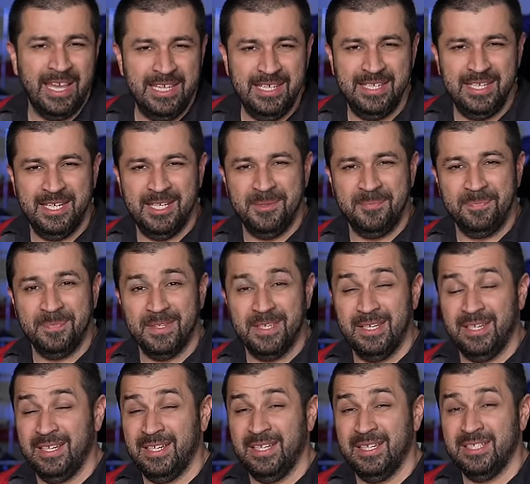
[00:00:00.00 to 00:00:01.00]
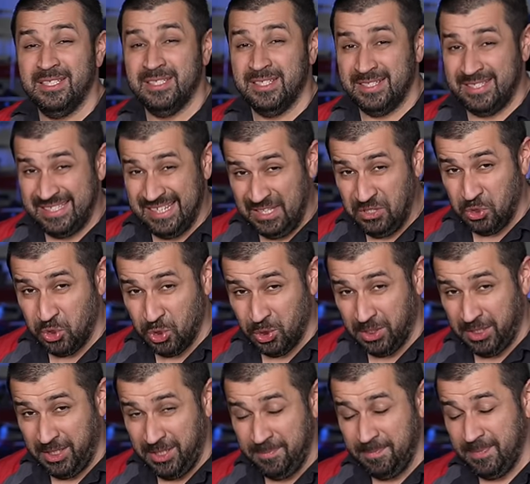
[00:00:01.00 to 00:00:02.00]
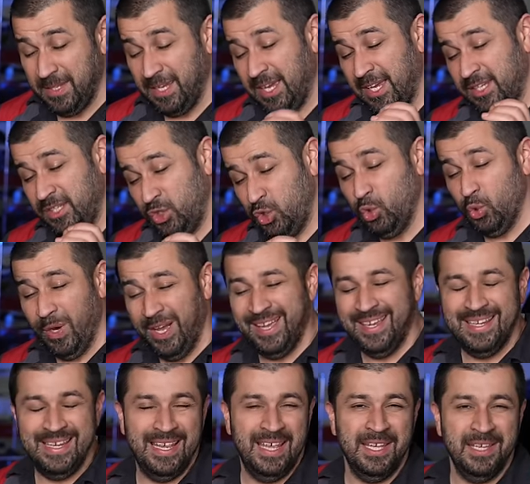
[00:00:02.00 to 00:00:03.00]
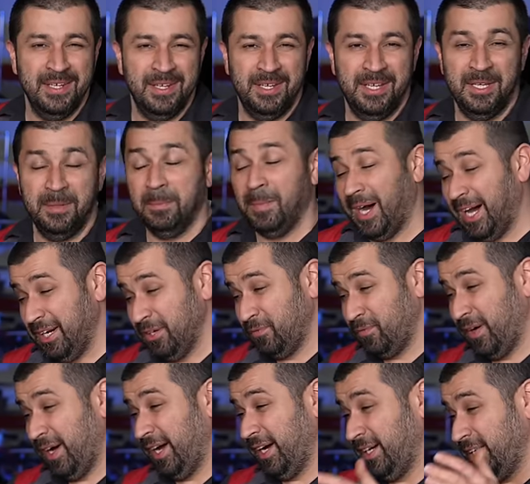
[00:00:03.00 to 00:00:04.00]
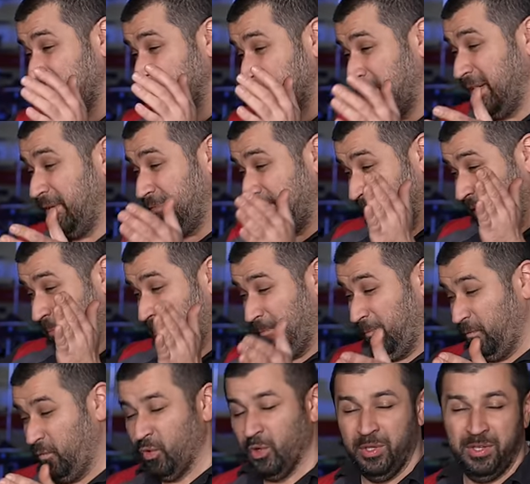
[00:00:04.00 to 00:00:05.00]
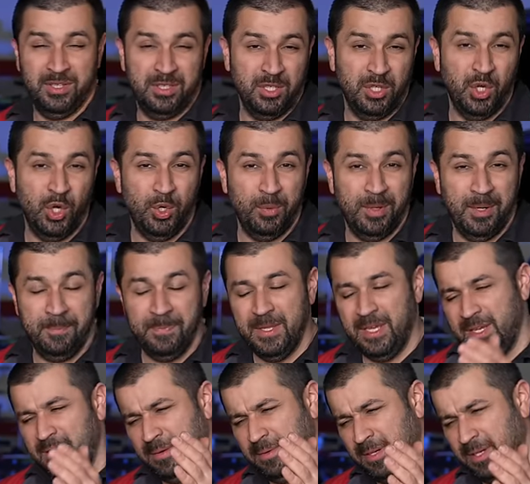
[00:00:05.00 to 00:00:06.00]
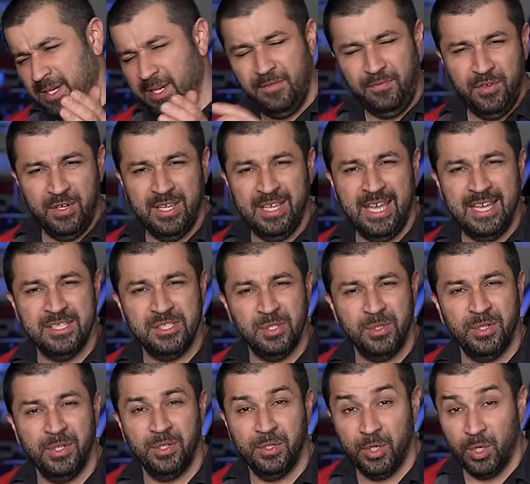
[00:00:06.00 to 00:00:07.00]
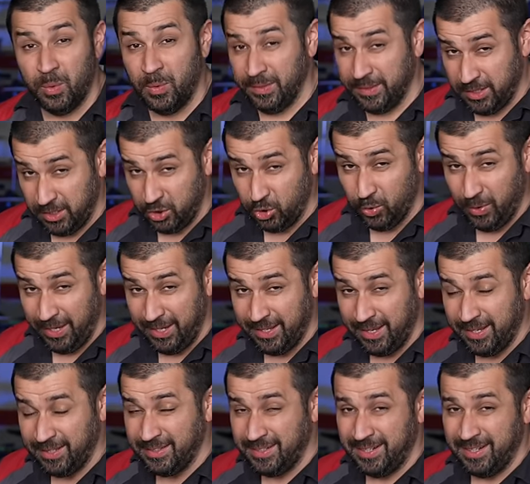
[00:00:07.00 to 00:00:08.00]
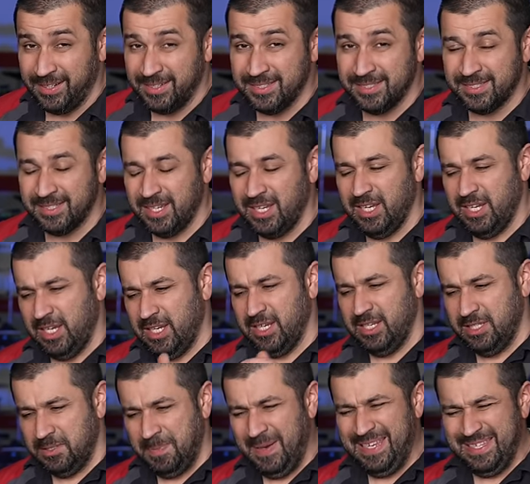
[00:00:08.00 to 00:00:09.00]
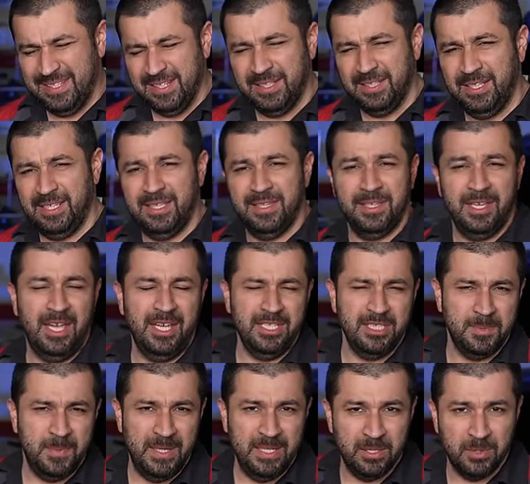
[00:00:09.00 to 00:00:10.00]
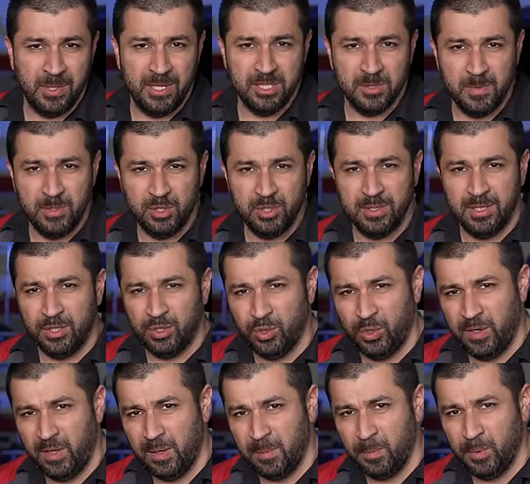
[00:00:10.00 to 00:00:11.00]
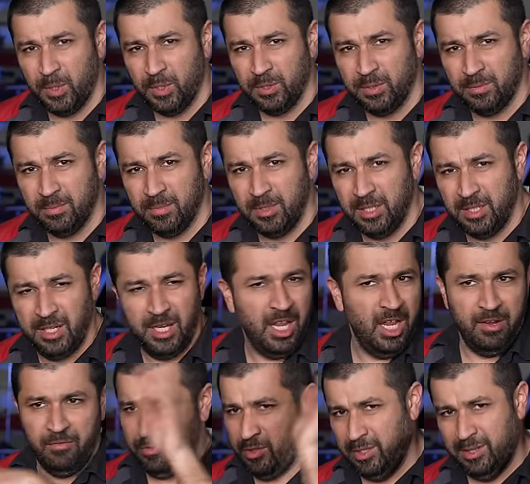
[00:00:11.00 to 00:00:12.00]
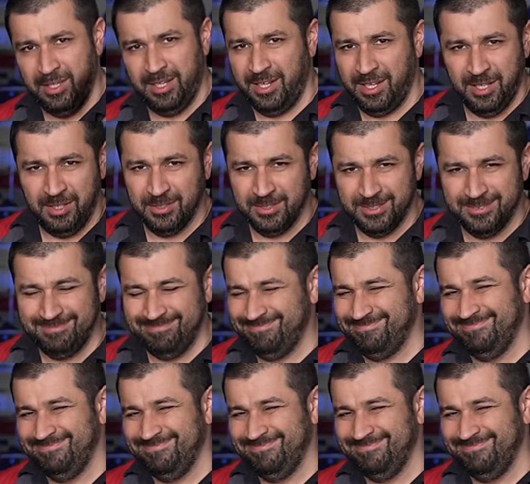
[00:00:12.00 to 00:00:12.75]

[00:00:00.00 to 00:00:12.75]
eighty is essentially a U A eighty modified and beefed up for the Tacoma. If in case you didn't know what the U A eighty is, it is basically the eight-speed transmission that Toyota put in everything else.